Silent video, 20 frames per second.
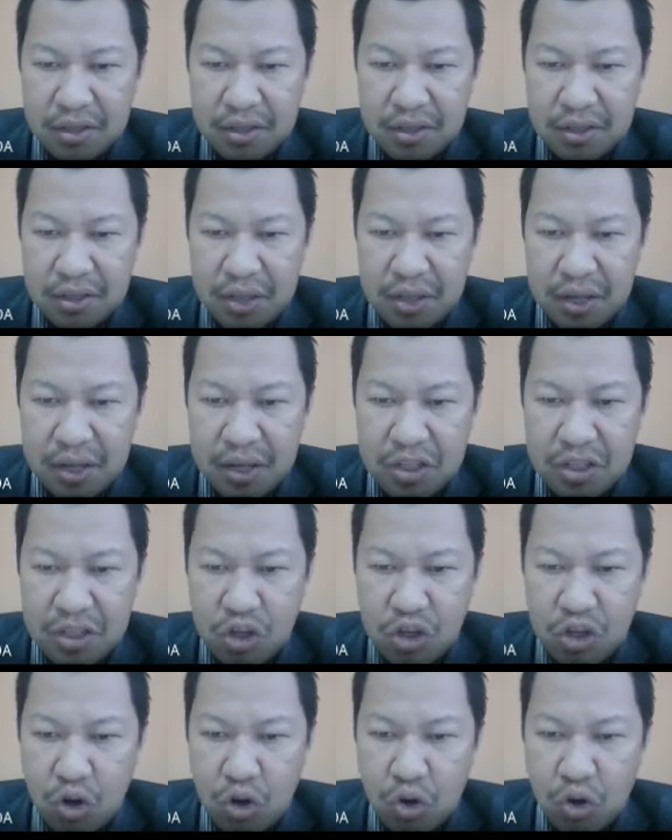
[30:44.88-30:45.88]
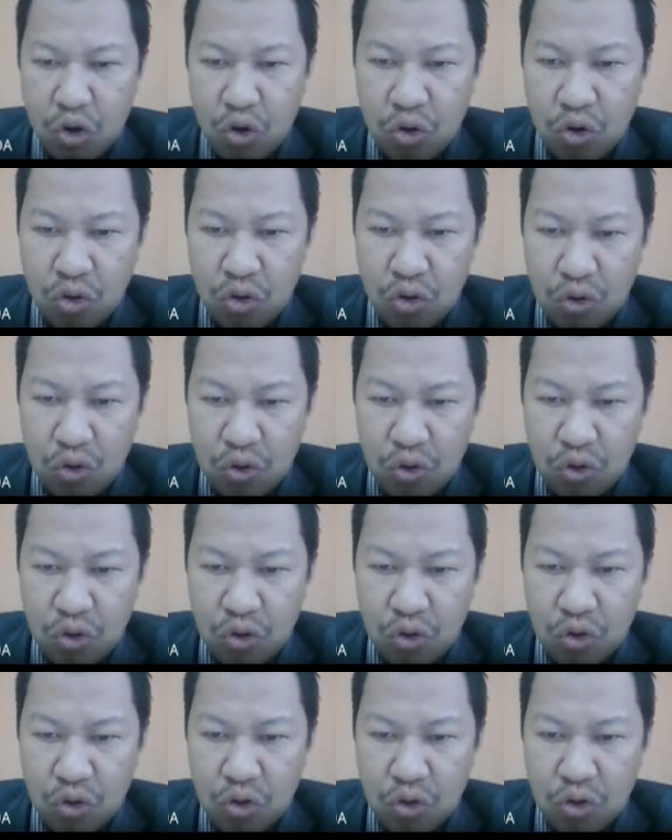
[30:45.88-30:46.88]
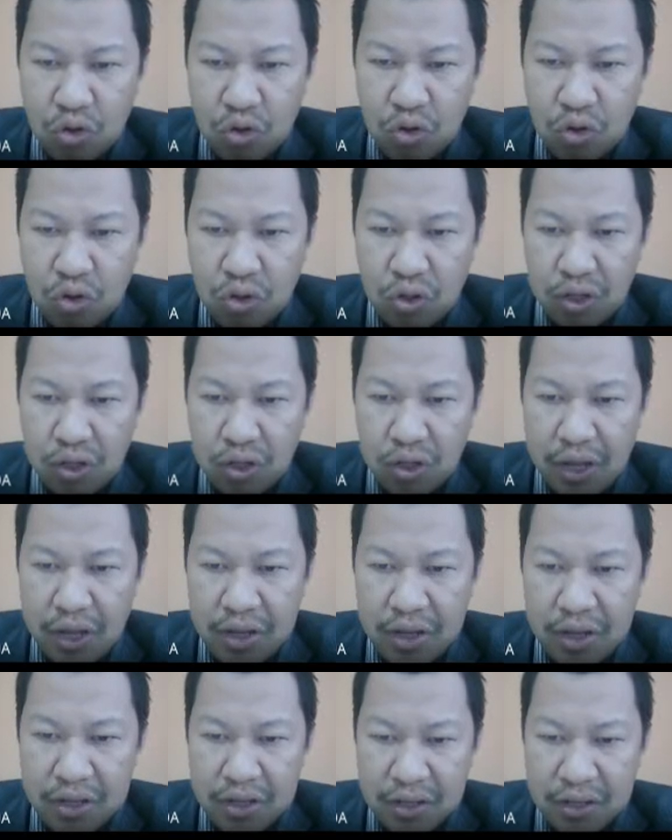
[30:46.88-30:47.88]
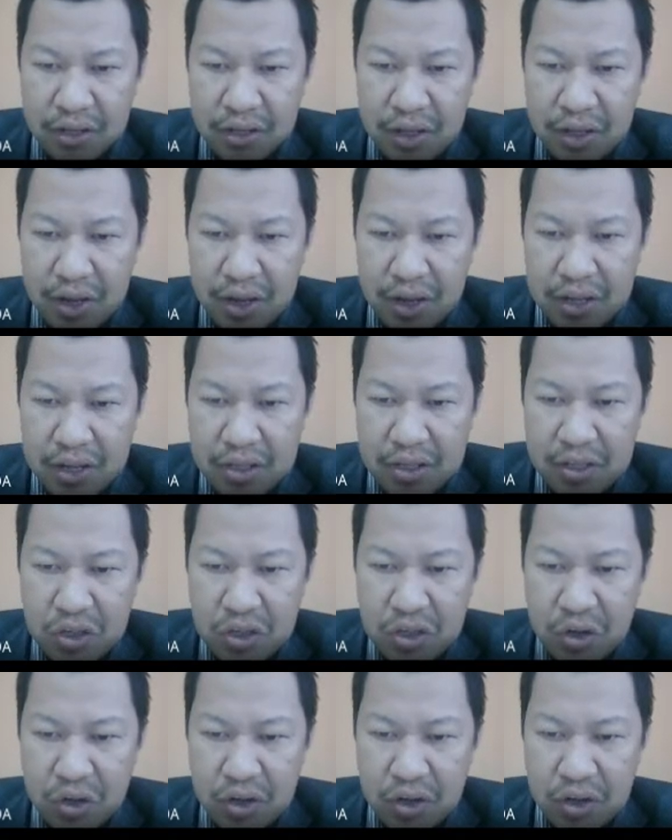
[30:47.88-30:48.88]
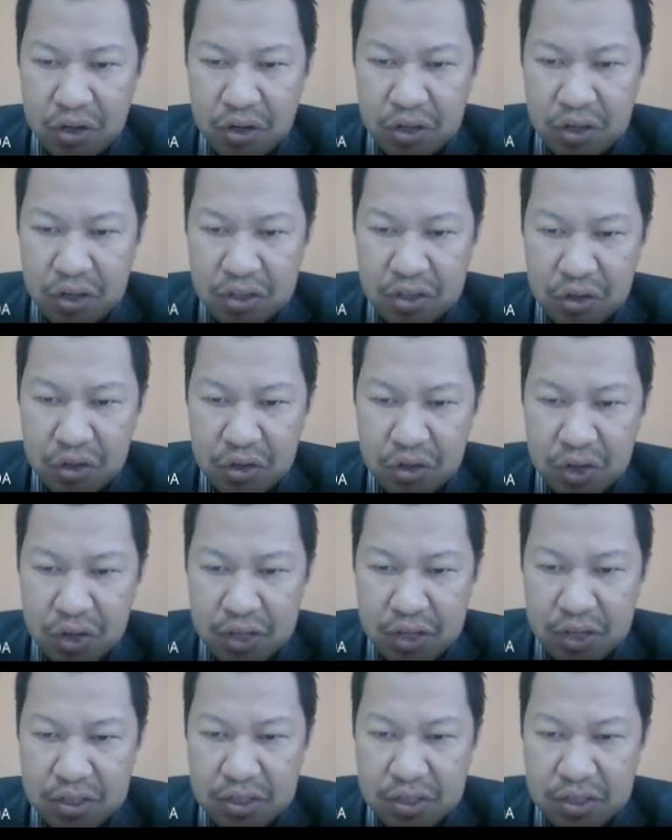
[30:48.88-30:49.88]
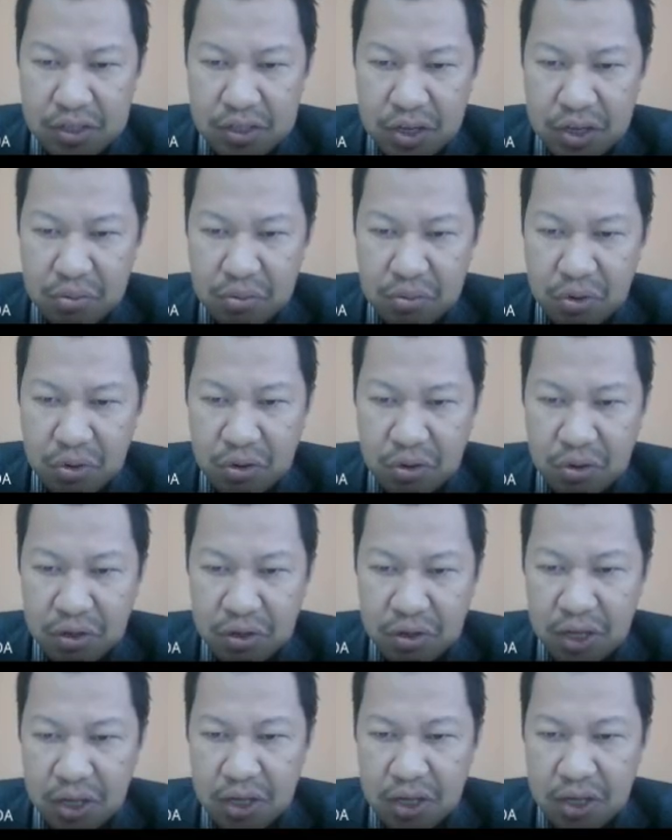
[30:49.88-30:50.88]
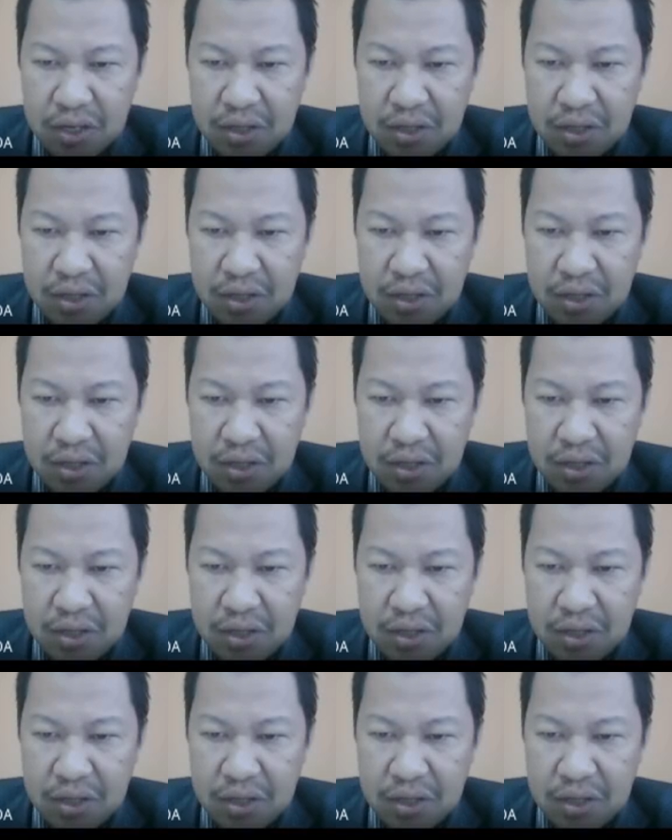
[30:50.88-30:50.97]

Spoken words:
there is no carrier. Carrier is not exist anymore. Okay,